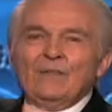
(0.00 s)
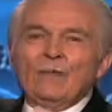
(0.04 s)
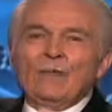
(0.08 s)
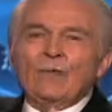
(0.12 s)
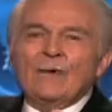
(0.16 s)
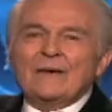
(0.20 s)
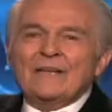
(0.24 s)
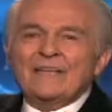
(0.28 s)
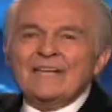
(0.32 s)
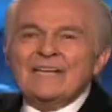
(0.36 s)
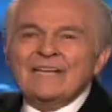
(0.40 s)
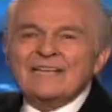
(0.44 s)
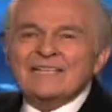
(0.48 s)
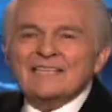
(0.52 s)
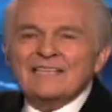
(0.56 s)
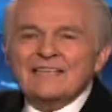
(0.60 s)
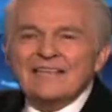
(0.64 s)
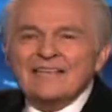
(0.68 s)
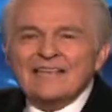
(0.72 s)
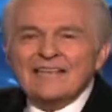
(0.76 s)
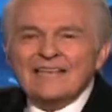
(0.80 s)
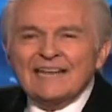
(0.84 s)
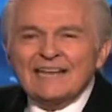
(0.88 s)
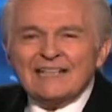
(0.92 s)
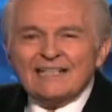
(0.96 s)
When he's
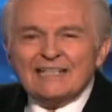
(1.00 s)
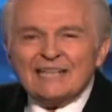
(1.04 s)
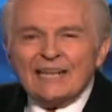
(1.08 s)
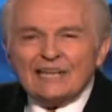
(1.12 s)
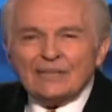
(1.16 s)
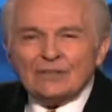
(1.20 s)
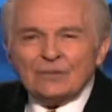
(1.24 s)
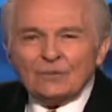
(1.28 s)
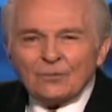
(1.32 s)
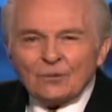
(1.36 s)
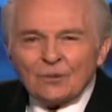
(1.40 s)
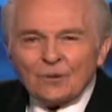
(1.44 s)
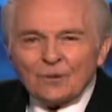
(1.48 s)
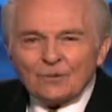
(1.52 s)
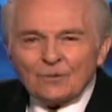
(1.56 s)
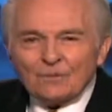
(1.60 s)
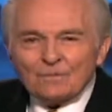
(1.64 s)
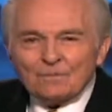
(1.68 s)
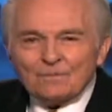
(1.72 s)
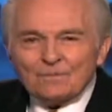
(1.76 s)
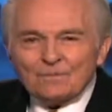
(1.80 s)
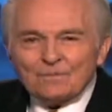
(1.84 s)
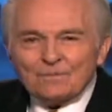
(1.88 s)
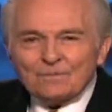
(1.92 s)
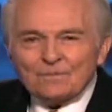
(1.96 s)
sitting on that
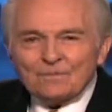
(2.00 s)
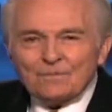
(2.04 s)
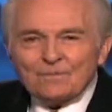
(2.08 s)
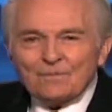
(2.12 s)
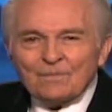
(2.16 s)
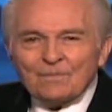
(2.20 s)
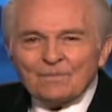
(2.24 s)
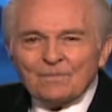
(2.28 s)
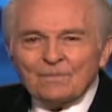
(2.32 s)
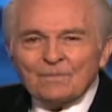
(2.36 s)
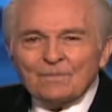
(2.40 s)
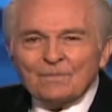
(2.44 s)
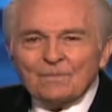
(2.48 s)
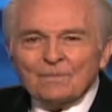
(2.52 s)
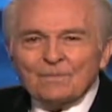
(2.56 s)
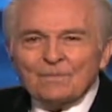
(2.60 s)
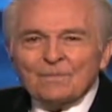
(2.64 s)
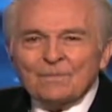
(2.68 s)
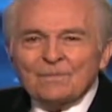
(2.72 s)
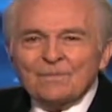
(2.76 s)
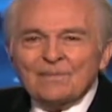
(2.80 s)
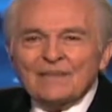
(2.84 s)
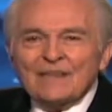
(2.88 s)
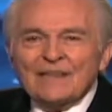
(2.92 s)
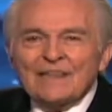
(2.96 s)
throne,
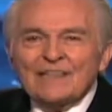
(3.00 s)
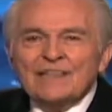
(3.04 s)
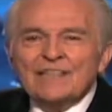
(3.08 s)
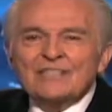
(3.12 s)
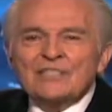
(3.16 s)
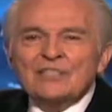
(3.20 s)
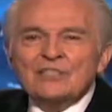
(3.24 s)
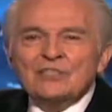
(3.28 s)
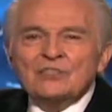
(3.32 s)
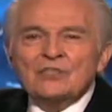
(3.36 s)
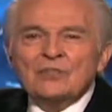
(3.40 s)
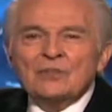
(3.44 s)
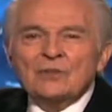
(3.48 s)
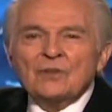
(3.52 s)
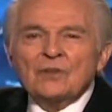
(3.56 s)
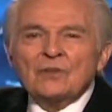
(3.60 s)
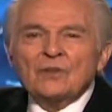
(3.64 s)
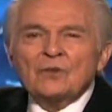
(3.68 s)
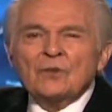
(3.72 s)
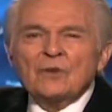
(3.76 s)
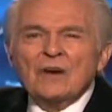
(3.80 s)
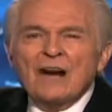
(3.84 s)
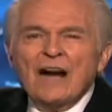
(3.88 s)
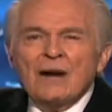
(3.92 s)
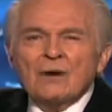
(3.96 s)
listen to the
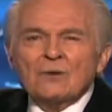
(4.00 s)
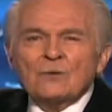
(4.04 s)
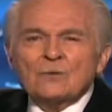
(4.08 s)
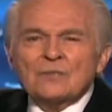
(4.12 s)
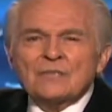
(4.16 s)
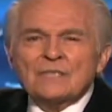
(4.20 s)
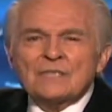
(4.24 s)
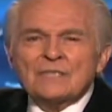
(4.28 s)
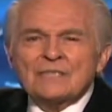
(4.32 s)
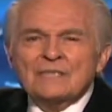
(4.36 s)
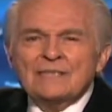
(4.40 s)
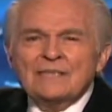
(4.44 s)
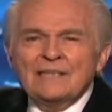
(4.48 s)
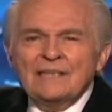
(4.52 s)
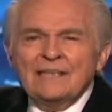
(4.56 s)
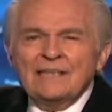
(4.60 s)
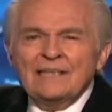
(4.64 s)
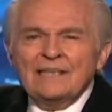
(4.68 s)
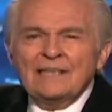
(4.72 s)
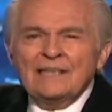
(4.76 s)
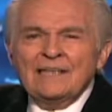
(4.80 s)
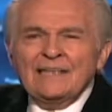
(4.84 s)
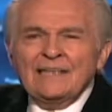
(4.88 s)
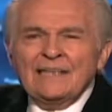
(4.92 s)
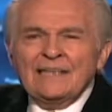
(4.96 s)
crowds
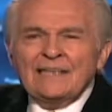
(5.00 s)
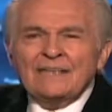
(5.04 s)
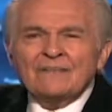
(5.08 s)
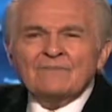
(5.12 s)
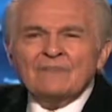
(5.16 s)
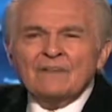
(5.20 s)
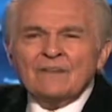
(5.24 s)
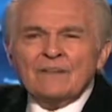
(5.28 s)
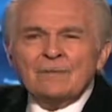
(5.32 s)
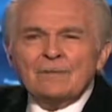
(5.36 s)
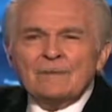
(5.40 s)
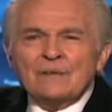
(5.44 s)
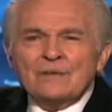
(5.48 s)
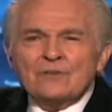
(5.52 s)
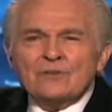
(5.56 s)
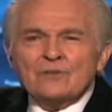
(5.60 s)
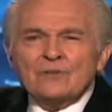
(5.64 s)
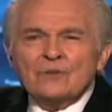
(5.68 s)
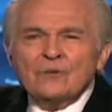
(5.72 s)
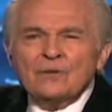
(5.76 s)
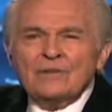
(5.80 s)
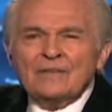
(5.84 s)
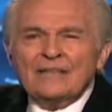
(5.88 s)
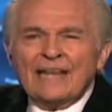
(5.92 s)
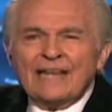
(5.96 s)
in Philippians
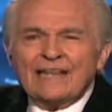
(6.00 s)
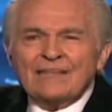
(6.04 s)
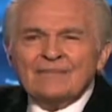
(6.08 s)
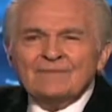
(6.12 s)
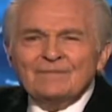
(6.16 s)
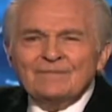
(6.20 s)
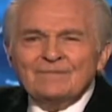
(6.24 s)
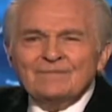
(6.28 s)
2:10.